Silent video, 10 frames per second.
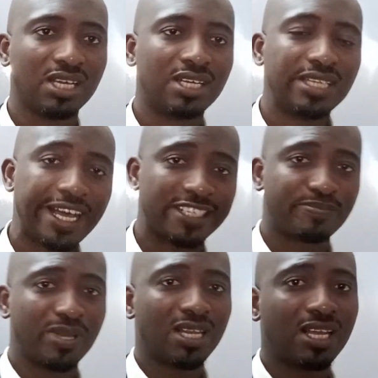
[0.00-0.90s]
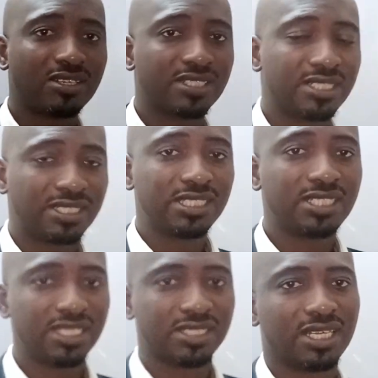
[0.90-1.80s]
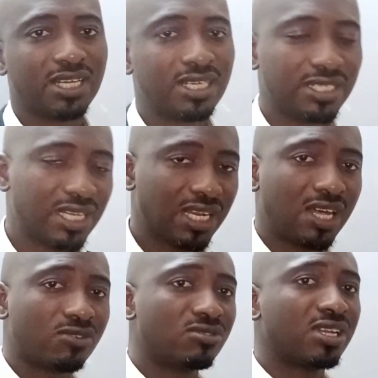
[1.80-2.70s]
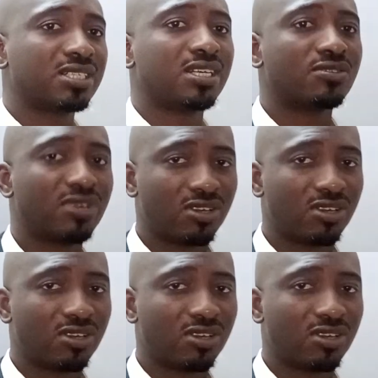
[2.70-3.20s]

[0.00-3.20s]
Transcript: that spells out in details the lacunas that were